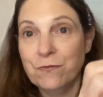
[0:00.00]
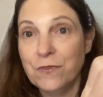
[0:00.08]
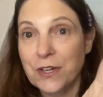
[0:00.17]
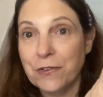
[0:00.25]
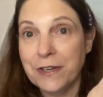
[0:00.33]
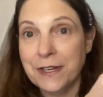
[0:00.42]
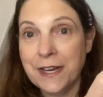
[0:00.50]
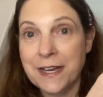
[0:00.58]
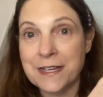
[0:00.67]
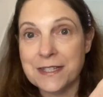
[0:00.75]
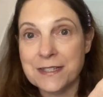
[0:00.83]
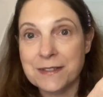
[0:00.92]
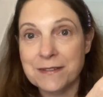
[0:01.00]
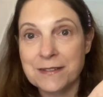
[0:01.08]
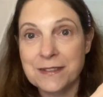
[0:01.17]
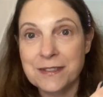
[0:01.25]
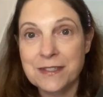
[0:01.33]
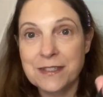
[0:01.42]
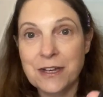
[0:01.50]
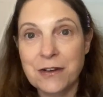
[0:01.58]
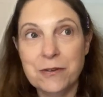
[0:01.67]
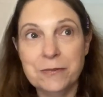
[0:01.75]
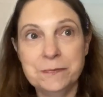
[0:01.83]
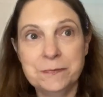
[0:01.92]
Very nice.
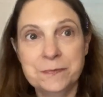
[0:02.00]
So